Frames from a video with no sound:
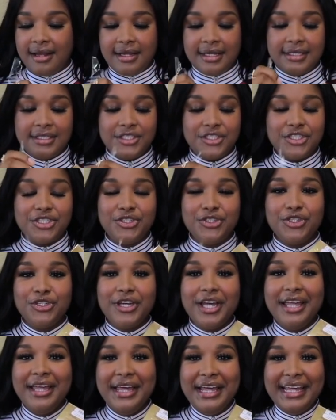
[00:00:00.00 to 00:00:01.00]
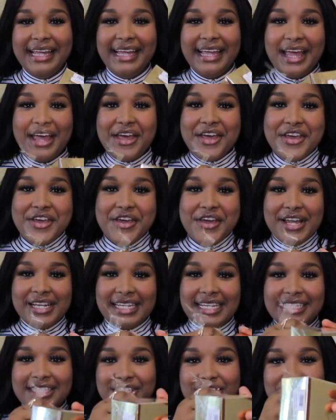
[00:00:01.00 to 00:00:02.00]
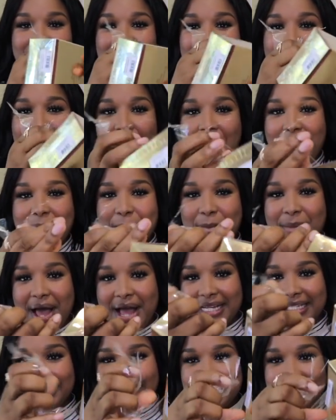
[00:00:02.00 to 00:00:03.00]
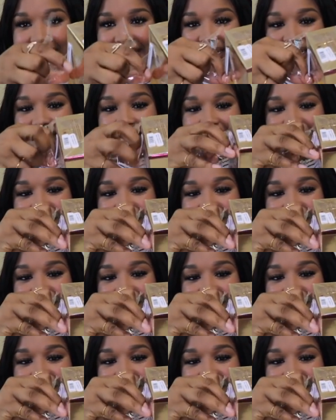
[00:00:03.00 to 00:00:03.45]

Let's just do the unboxing.